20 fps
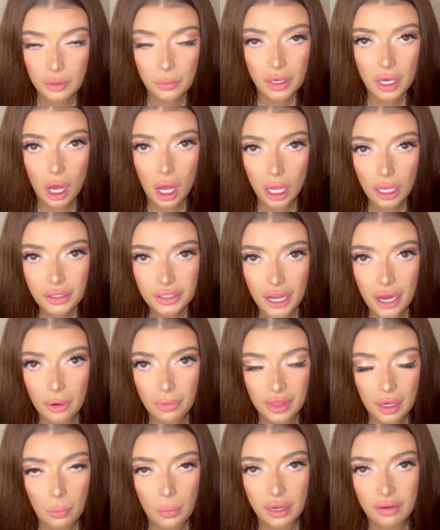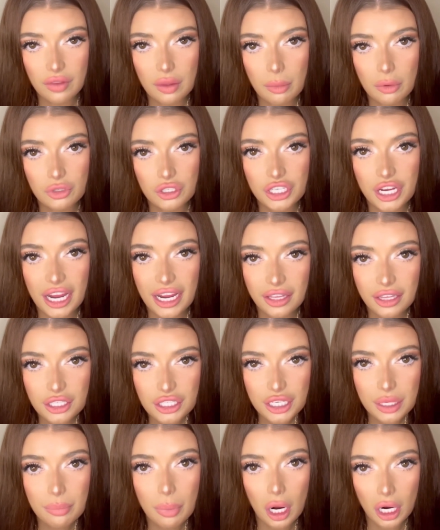we all know that one of the most
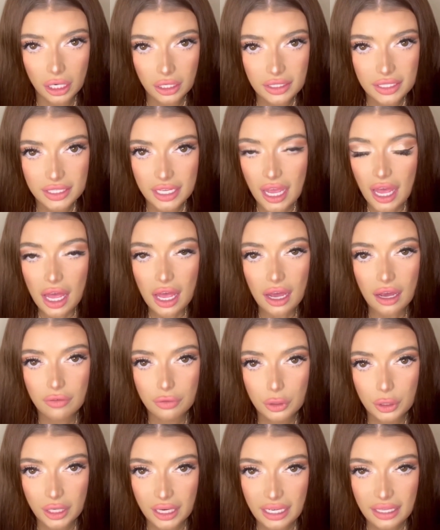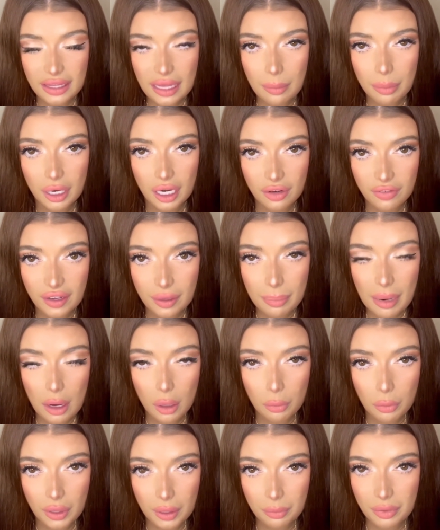challenging parts of creating that perfect
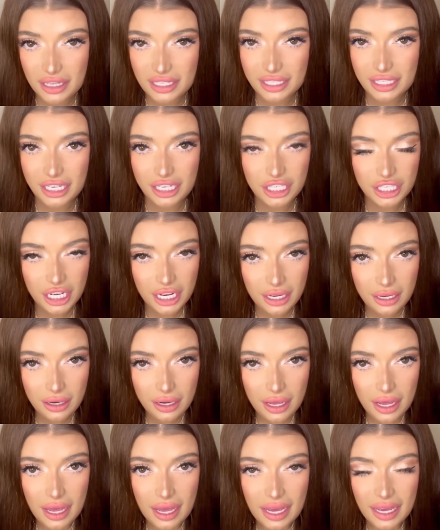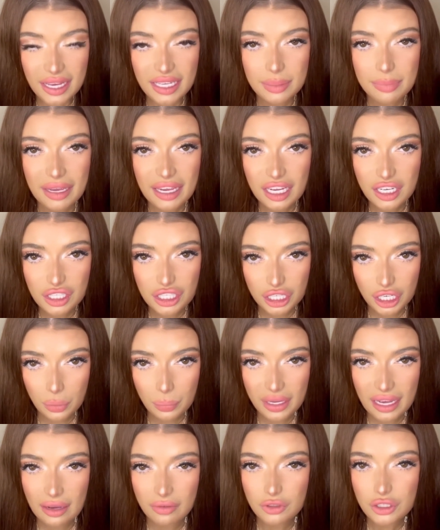PowerPoint presentation is making sure
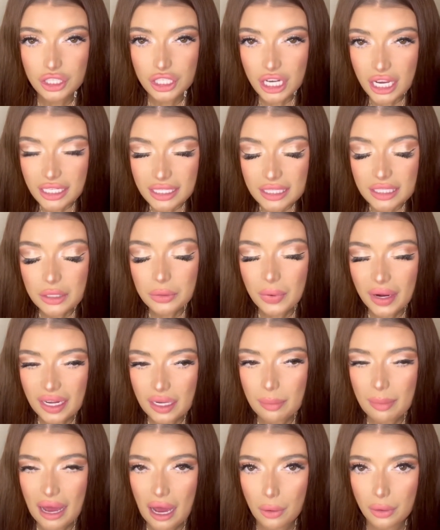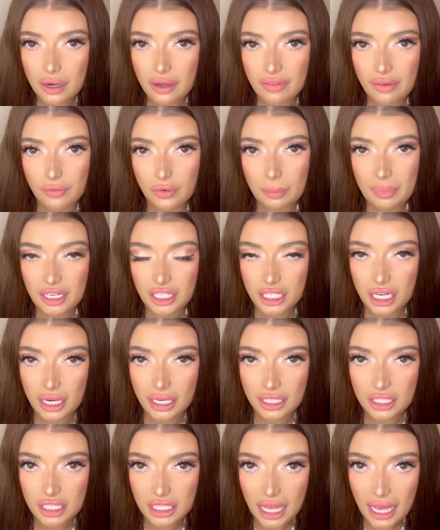we have just the right amount of information on
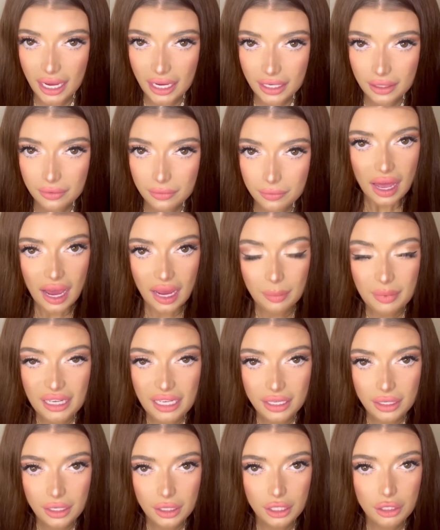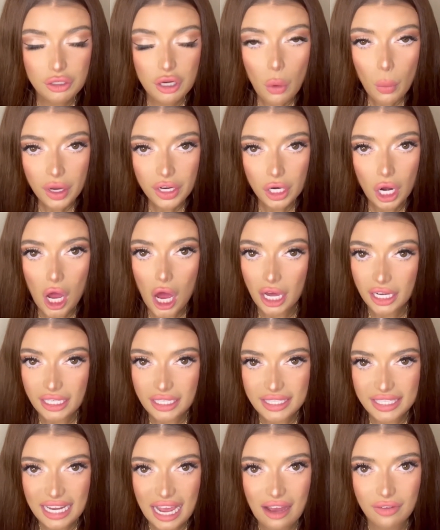each slide. I mean, you don't want your
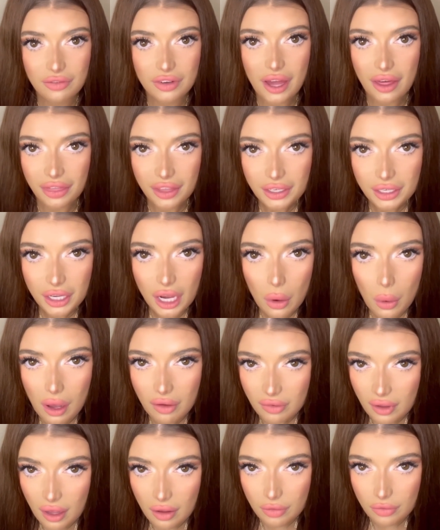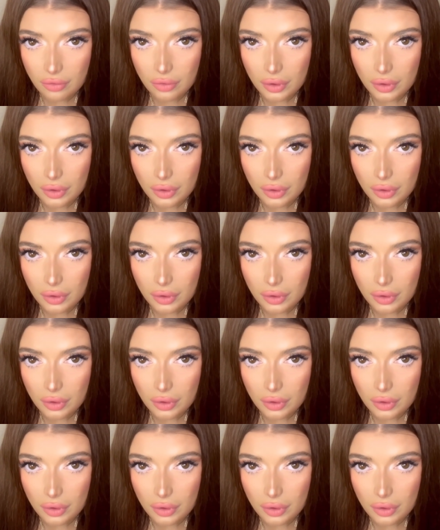audience to have nothing to go off of,